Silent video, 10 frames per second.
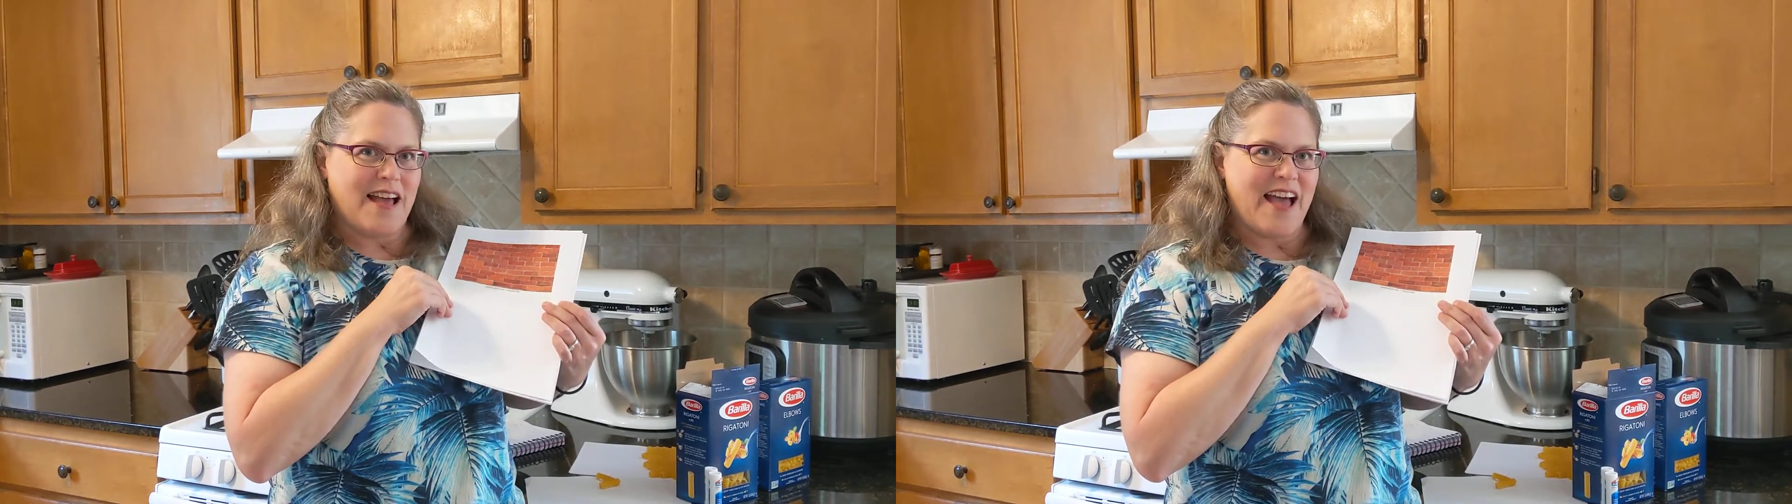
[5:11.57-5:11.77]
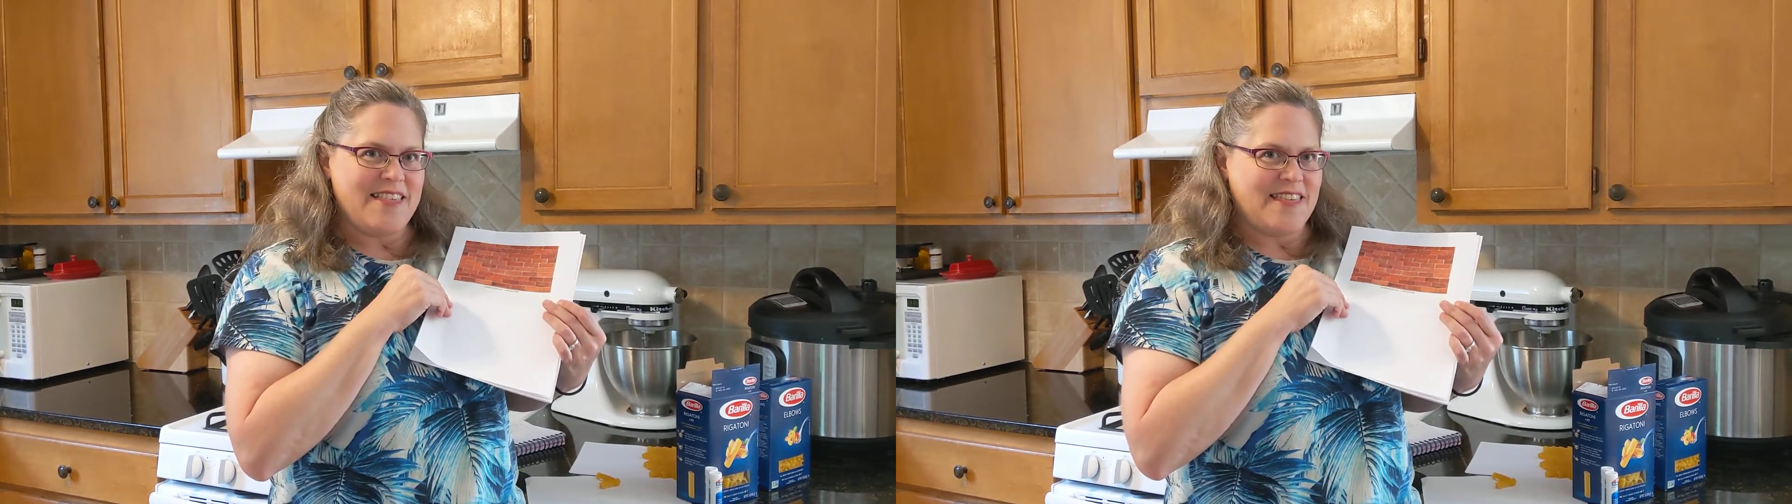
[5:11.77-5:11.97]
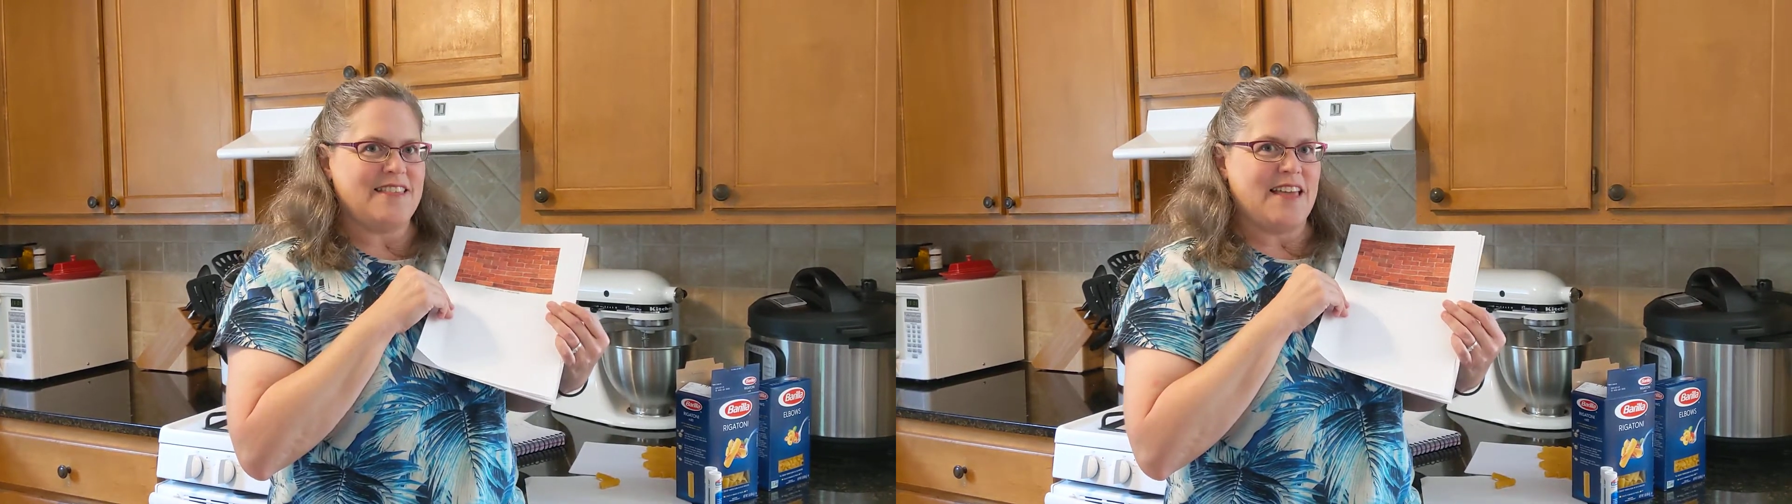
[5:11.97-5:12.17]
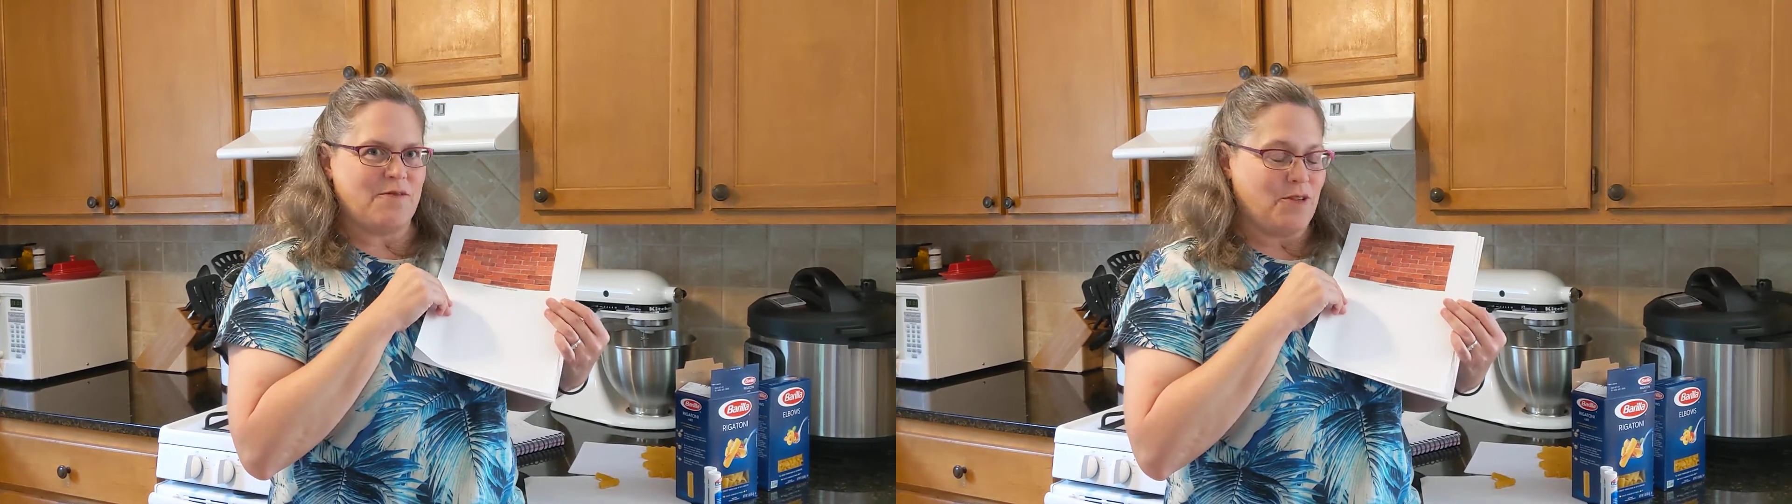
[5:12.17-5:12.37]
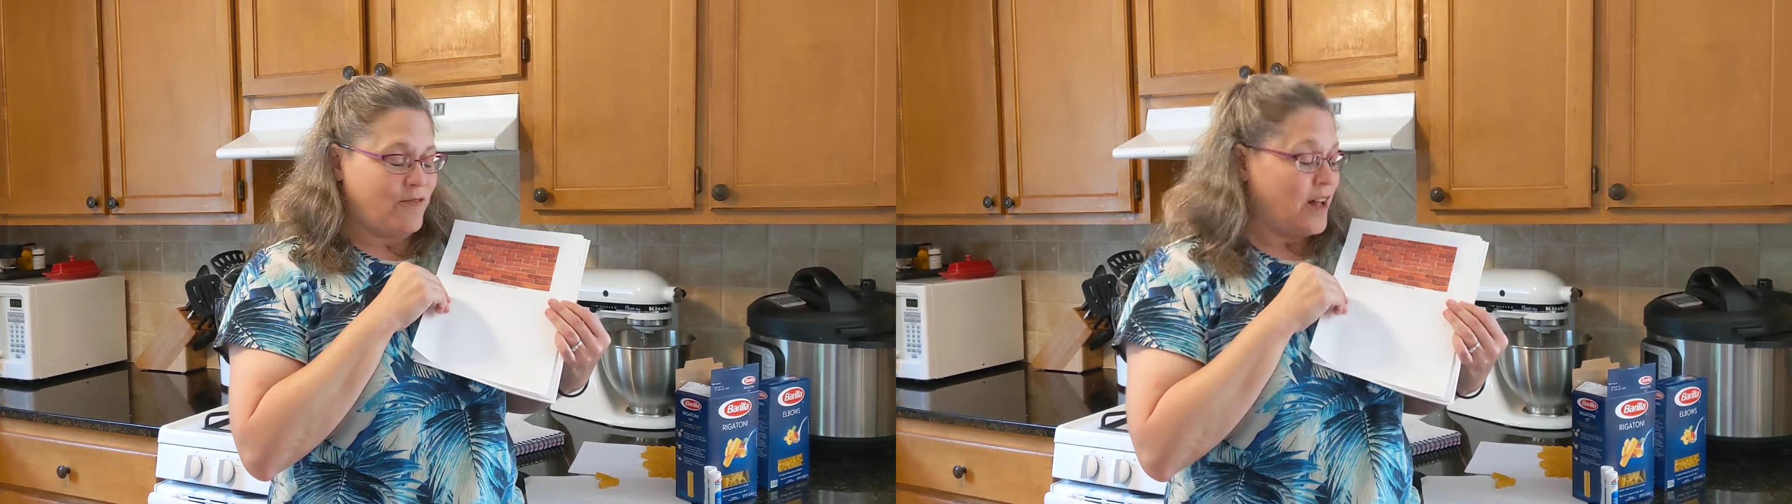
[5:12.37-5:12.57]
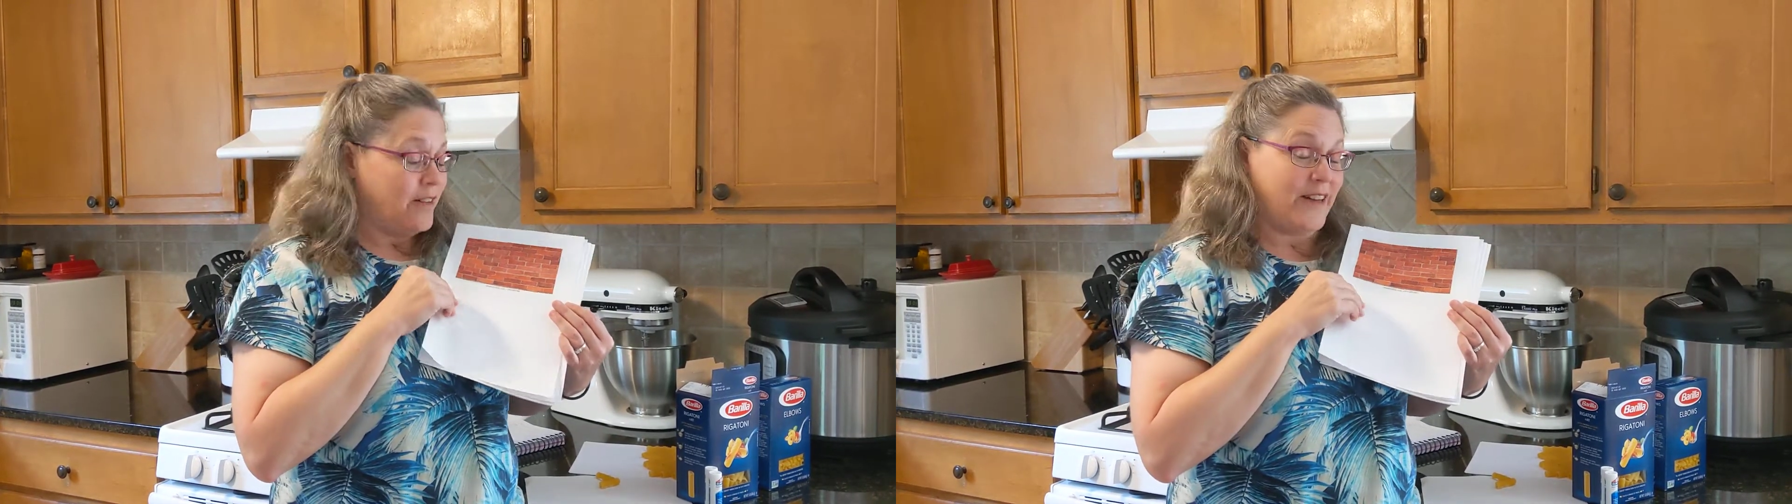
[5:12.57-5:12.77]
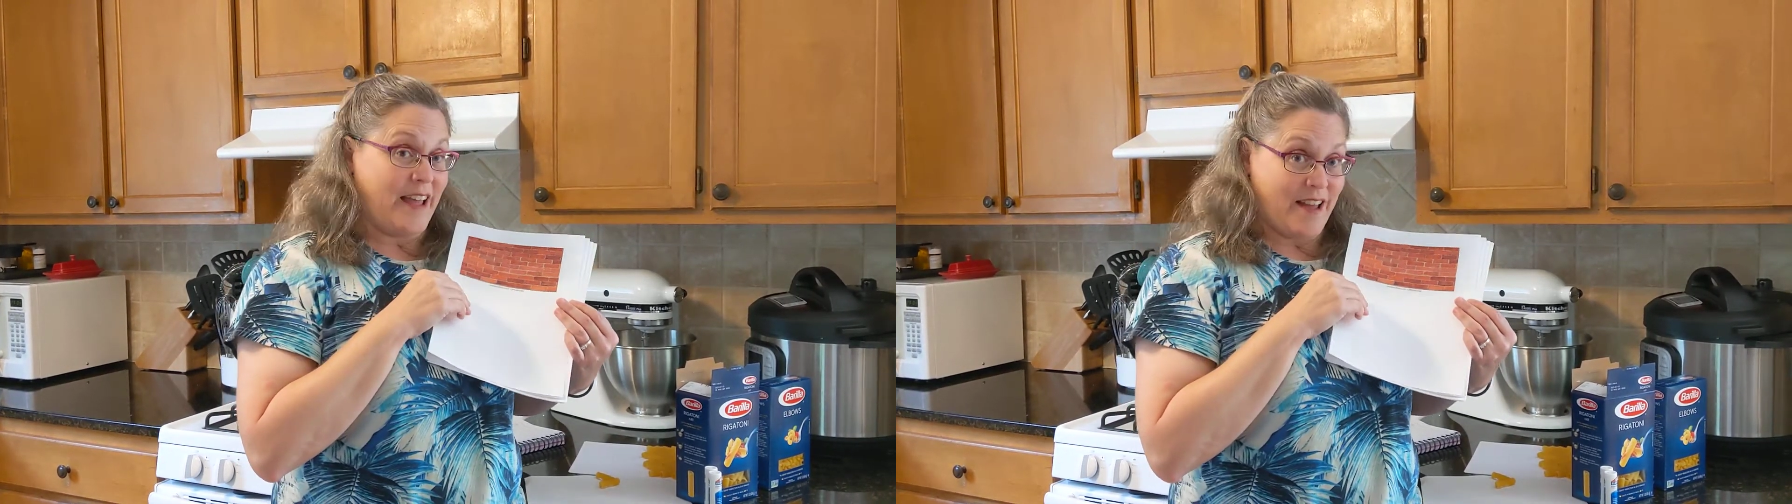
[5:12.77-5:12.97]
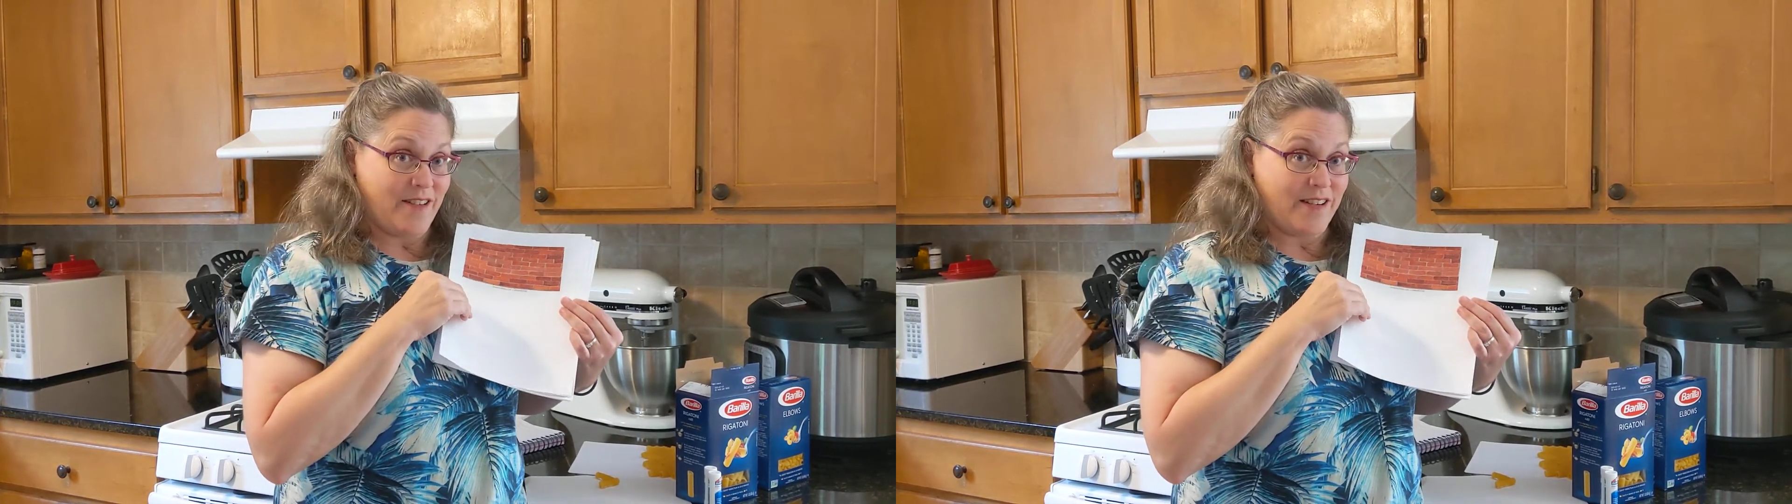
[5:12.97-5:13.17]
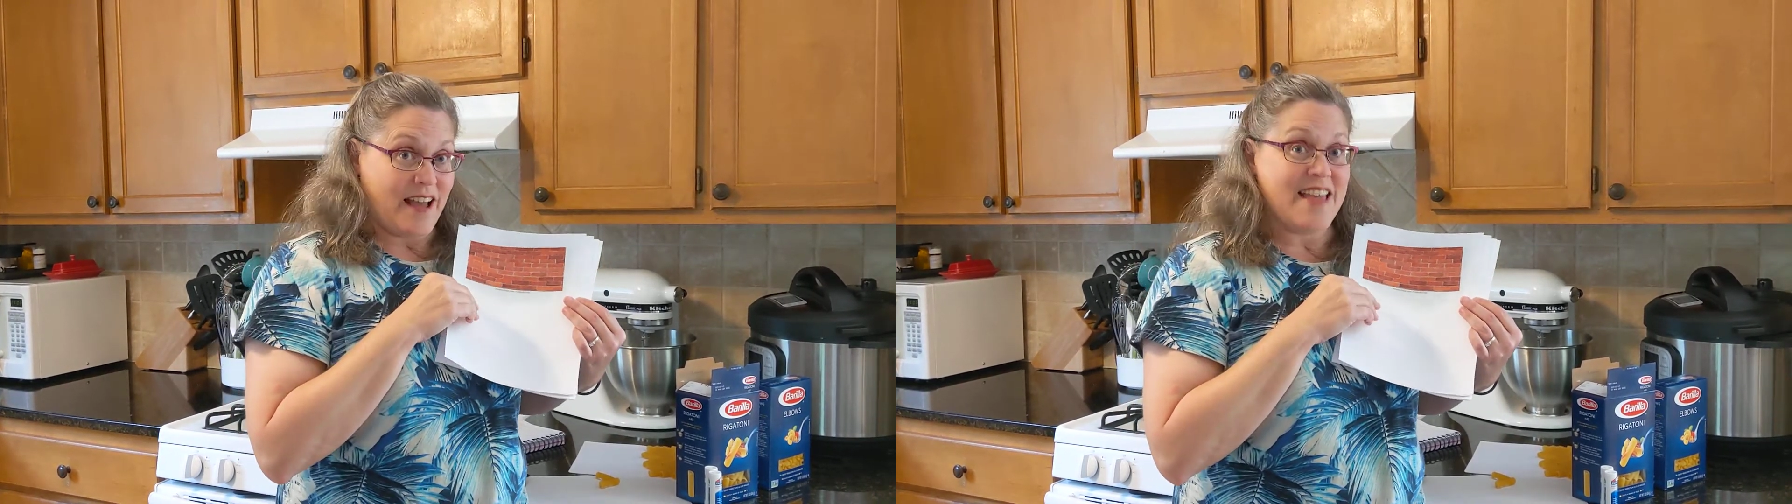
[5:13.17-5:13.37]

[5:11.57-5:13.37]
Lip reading: I think they would fall down.